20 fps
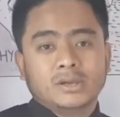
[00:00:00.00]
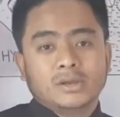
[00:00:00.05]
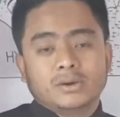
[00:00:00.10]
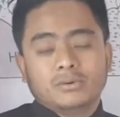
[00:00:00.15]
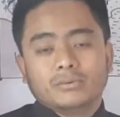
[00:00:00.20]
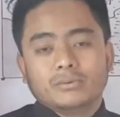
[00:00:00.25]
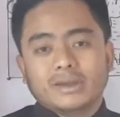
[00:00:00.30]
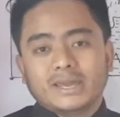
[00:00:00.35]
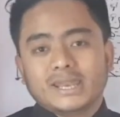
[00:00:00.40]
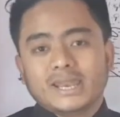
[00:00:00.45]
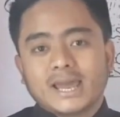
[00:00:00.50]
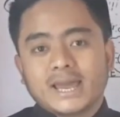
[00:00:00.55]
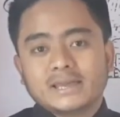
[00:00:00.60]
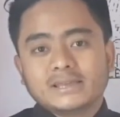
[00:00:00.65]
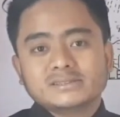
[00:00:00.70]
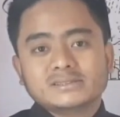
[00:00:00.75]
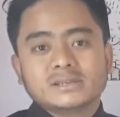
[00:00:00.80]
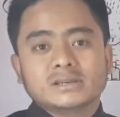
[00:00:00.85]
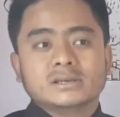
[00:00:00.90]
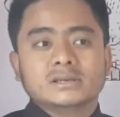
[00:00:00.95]

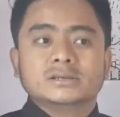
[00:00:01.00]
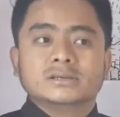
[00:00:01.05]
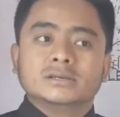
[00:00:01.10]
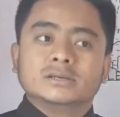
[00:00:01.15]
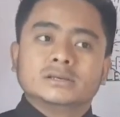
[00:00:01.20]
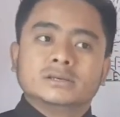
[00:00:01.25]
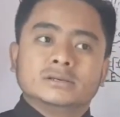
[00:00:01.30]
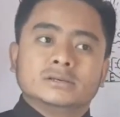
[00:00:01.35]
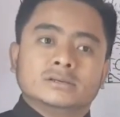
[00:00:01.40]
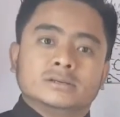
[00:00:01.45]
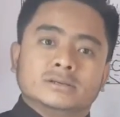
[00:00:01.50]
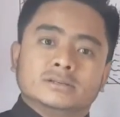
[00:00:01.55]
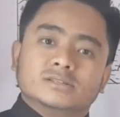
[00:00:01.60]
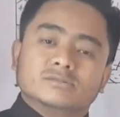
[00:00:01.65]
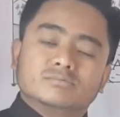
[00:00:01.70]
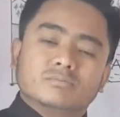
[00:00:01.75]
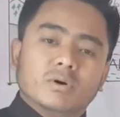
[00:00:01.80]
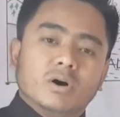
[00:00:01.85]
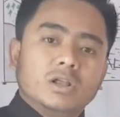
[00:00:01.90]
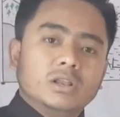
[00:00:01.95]
whereas
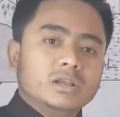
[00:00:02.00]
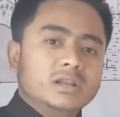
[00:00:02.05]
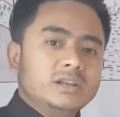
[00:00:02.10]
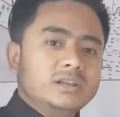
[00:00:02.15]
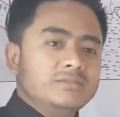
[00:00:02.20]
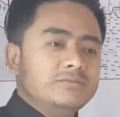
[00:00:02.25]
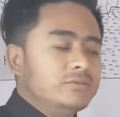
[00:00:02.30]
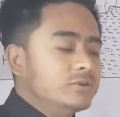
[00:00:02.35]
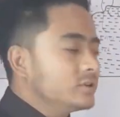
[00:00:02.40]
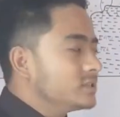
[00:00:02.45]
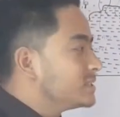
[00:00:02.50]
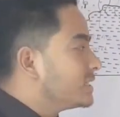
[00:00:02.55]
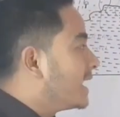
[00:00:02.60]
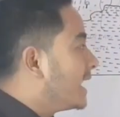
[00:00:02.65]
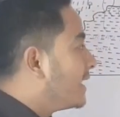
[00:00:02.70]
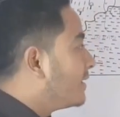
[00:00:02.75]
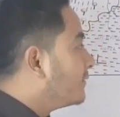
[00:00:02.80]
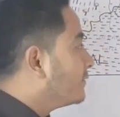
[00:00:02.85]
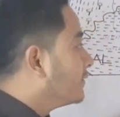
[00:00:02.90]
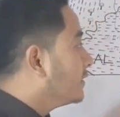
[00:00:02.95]
smaller rivers
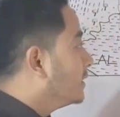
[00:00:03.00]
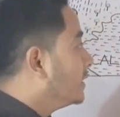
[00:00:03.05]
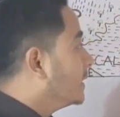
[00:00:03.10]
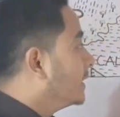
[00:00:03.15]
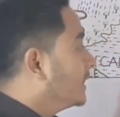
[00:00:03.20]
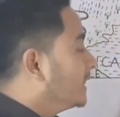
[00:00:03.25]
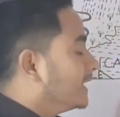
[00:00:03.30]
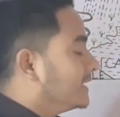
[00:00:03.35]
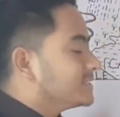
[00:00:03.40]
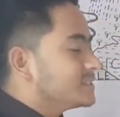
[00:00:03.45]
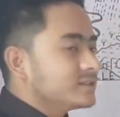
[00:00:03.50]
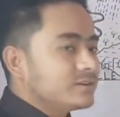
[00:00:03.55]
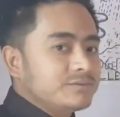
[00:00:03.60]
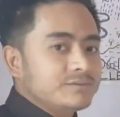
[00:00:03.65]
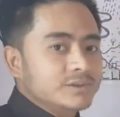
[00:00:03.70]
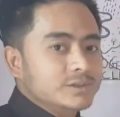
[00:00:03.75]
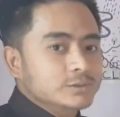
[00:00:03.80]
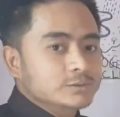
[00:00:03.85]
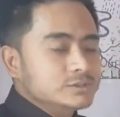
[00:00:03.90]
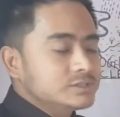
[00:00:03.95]
have
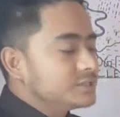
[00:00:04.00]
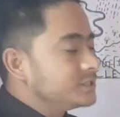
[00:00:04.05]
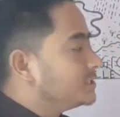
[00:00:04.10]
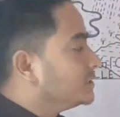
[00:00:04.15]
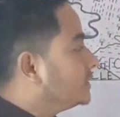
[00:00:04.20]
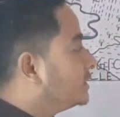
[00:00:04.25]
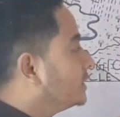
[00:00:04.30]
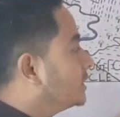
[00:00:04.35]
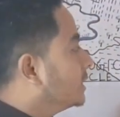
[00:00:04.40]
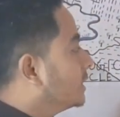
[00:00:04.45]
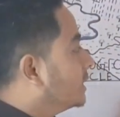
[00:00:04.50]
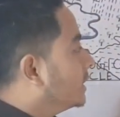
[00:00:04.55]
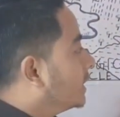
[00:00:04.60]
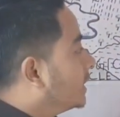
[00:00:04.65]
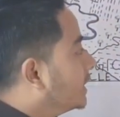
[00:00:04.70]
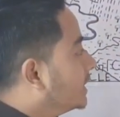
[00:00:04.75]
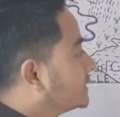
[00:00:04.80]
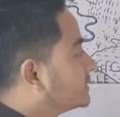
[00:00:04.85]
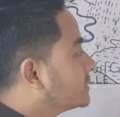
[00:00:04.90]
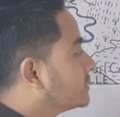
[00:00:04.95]
lesser velocity,
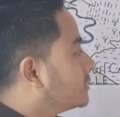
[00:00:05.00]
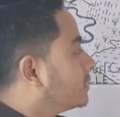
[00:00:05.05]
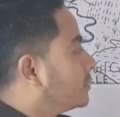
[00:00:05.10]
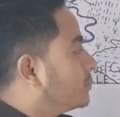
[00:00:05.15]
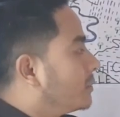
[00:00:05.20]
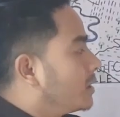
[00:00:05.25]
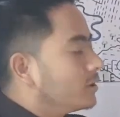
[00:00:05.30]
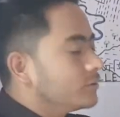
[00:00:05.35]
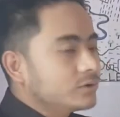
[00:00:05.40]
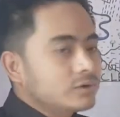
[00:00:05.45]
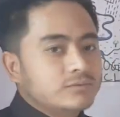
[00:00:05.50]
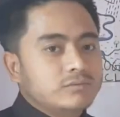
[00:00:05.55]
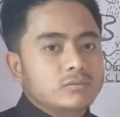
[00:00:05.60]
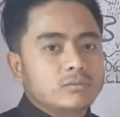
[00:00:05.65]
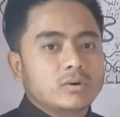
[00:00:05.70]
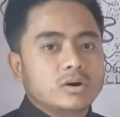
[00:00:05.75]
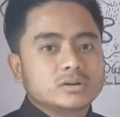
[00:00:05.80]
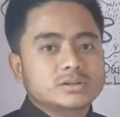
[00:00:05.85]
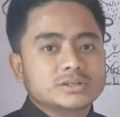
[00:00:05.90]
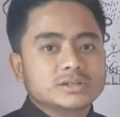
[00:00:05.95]
lesser amount of
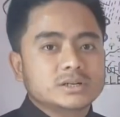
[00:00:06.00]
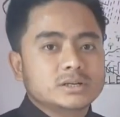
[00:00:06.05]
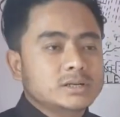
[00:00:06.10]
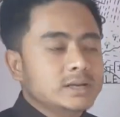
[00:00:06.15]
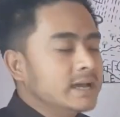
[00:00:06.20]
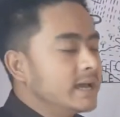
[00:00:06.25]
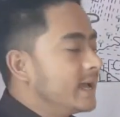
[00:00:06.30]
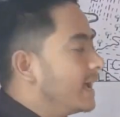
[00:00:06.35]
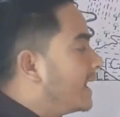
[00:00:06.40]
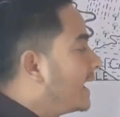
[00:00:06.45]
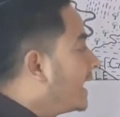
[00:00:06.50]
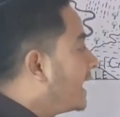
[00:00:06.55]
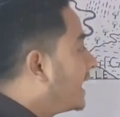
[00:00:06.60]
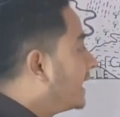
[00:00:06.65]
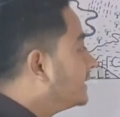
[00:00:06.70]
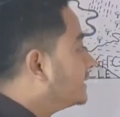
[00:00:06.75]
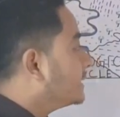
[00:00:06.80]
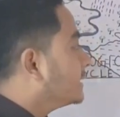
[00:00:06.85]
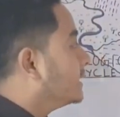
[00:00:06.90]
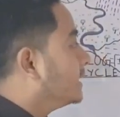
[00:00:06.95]
water
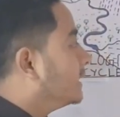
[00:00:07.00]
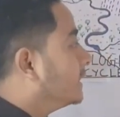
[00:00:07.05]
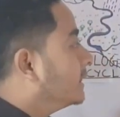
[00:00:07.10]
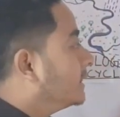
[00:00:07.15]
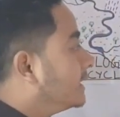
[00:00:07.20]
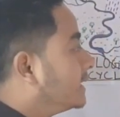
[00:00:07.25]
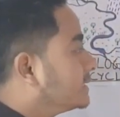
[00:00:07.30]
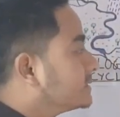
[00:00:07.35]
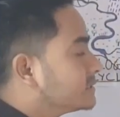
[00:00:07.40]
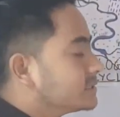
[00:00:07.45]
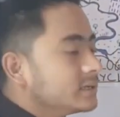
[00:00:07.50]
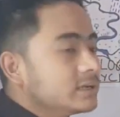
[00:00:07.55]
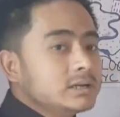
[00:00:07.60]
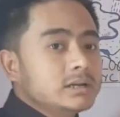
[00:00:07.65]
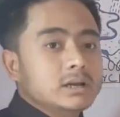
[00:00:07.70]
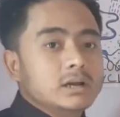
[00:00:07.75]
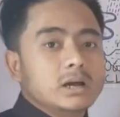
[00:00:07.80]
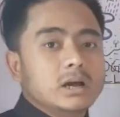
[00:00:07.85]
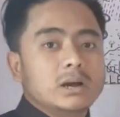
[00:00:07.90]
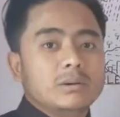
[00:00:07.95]
and
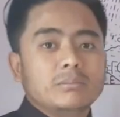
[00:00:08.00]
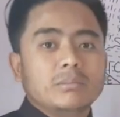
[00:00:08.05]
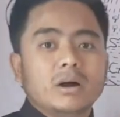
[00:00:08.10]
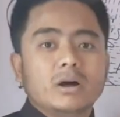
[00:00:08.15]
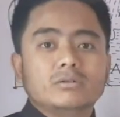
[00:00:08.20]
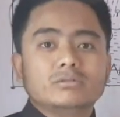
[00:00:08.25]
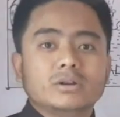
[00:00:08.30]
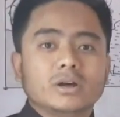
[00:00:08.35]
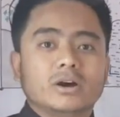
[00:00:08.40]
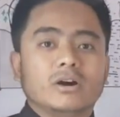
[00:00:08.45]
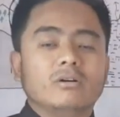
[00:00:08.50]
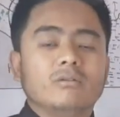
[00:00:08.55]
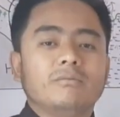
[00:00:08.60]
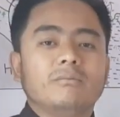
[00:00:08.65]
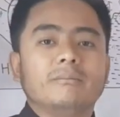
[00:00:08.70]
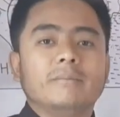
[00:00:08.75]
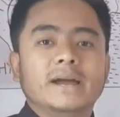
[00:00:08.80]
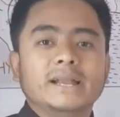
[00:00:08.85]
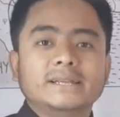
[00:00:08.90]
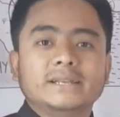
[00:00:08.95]
lesser amount
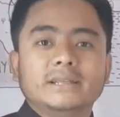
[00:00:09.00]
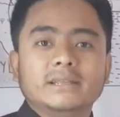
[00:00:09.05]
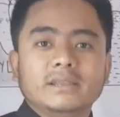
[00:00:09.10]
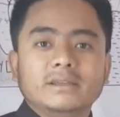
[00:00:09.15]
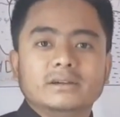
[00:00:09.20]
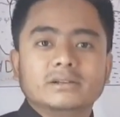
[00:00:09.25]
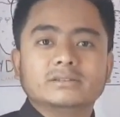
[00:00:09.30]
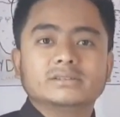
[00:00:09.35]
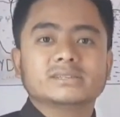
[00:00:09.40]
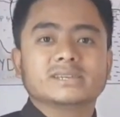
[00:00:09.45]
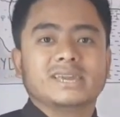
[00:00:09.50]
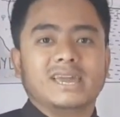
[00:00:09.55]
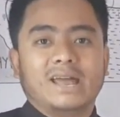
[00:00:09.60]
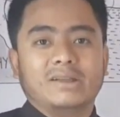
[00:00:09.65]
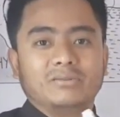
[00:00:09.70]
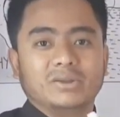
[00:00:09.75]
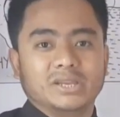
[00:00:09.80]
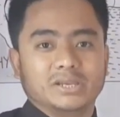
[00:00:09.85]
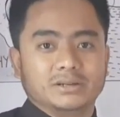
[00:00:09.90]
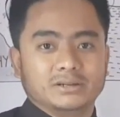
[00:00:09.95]
of materials
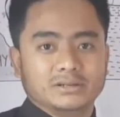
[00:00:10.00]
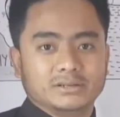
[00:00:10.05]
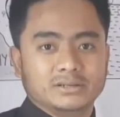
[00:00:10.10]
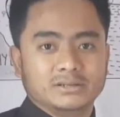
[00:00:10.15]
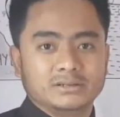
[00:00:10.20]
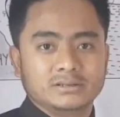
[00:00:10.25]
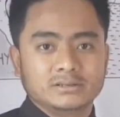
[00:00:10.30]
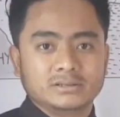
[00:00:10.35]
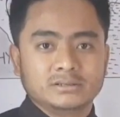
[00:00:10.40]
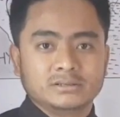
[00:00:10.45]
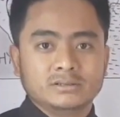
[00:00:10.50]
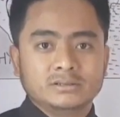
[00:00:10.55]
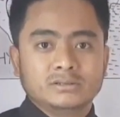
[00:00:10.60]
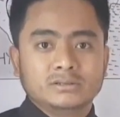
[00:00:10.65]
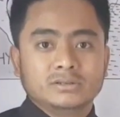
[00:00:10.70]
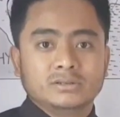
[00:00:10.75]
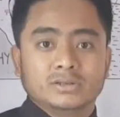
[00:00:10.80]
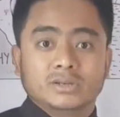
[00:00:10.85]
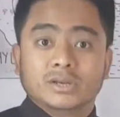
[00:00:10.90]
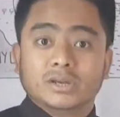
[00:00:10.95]
carried.
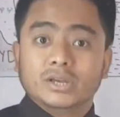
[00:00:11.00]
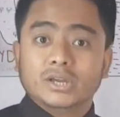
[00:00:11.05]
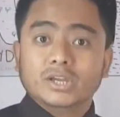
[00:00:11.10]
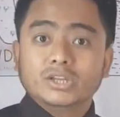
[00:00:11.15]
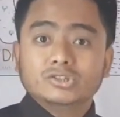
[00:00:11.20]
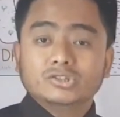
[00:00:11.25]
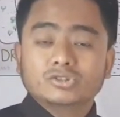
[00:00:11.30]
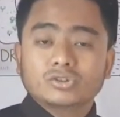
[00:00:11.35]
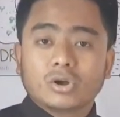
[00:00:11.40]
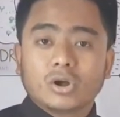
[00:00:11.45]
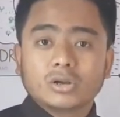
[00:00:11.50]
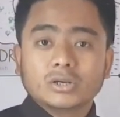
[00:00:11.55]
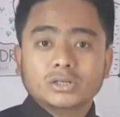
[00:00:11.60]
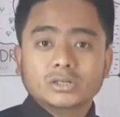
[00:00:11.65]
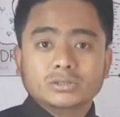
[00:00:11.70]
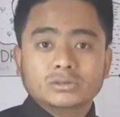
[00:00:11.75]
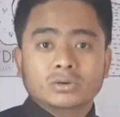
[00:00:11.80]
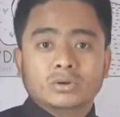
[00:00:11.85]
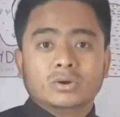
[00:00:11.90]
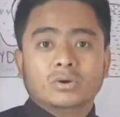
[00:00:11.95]
In short,
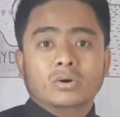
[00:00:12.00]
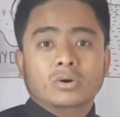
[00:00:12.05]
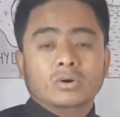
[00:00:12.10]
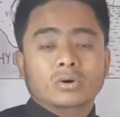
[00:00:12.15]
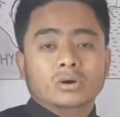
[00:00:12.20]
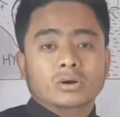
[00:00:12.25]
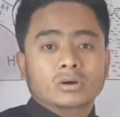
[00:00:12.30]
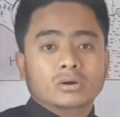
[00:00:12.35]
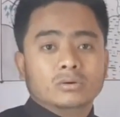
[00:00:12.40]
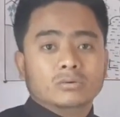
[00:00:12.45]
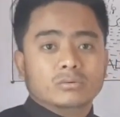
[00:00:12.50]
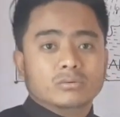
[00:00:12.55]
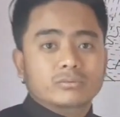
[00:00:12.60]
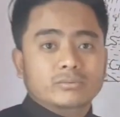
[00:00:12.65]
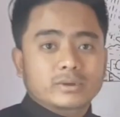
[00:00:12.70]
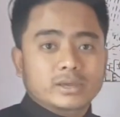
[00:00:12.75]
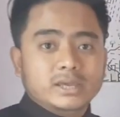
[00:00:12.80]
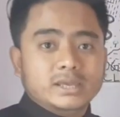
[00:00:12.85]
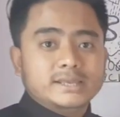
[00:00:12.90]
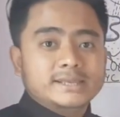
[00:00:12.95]

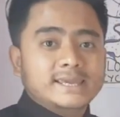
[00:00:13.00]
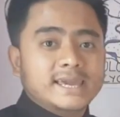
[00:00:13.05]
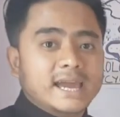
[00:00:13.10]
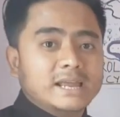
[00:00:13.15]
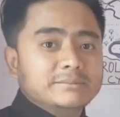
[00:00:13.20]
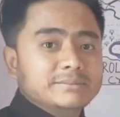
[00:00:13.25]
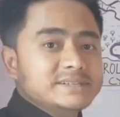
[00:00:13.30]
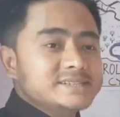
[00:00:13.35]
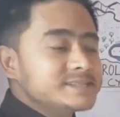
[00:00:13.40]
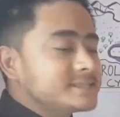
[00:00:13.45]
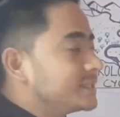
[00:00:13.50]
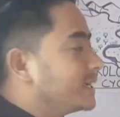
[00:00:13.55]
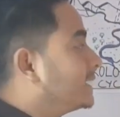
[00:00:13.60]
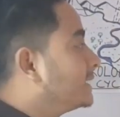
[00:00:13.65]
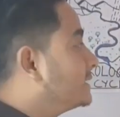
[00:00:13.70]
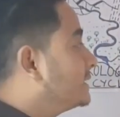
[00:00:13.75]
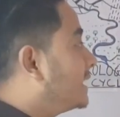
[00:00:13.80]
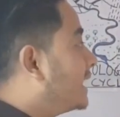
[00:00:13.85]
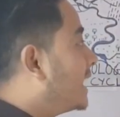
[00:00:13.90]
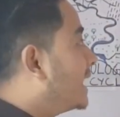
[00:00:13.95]
it can be
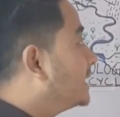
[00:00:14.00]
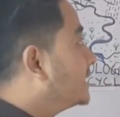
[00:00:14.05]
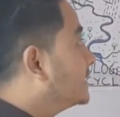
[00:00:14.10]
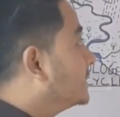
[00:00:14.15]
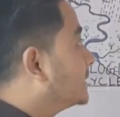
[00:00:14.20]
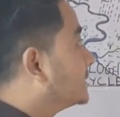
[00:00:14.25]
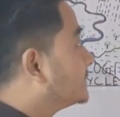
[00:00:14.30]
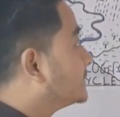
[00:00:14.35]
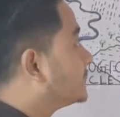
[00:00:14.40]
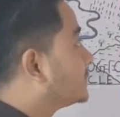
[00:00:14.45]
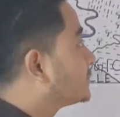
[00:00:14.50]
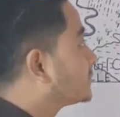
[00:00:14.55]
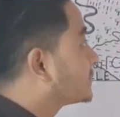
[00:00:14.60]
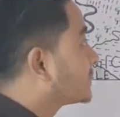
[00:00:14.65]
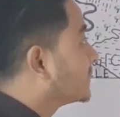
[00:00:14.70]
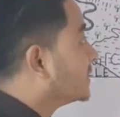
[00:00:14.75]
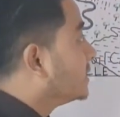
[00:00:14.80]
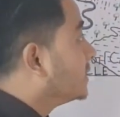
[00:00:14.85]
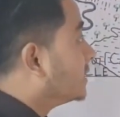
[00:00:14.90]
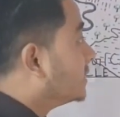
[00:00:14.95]
said that
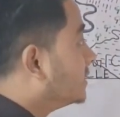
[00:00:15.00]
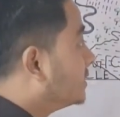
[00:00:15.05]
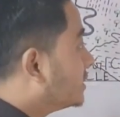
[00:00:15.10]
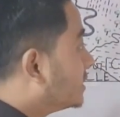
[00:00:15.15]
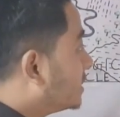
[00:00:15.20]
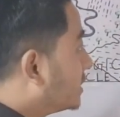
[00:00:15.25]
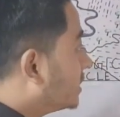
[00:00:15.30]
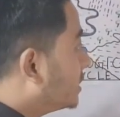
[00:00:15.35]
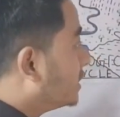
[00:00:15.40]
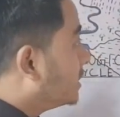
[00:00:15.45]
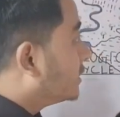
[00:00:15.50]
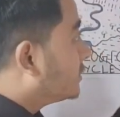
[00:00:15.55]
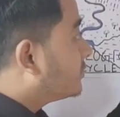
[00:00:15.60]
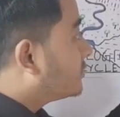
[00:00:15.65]
the